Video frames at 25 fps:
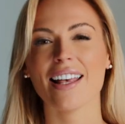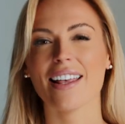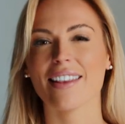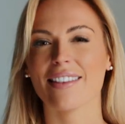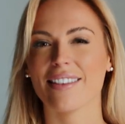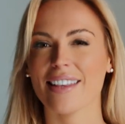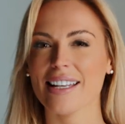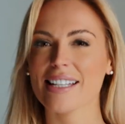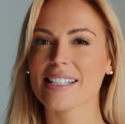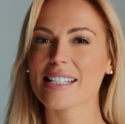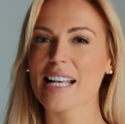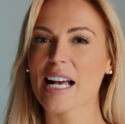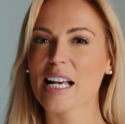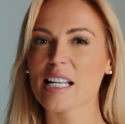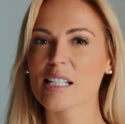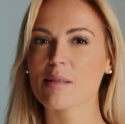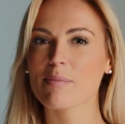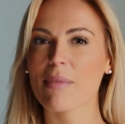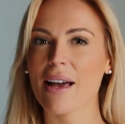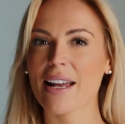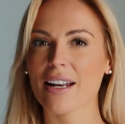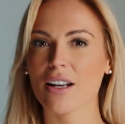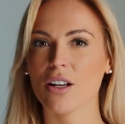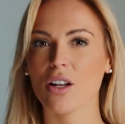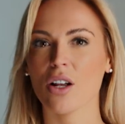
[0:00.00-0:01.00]
this
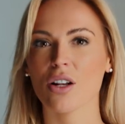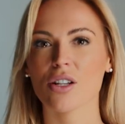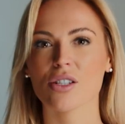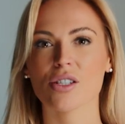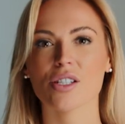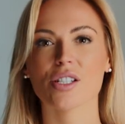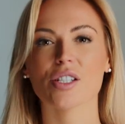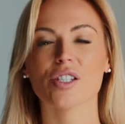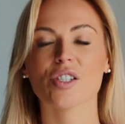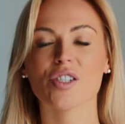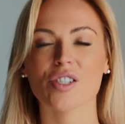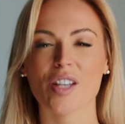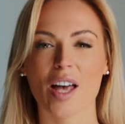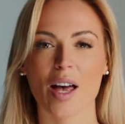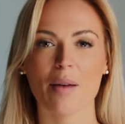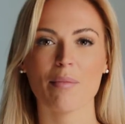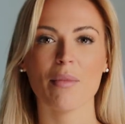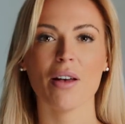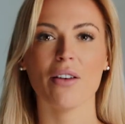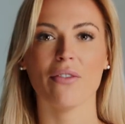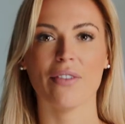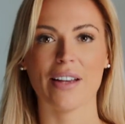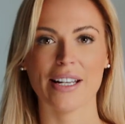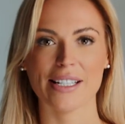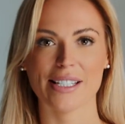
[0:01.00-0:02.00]
aspect lost some
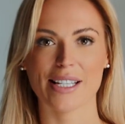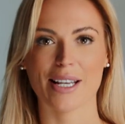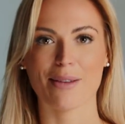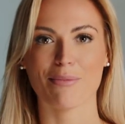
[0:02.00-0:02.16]
of its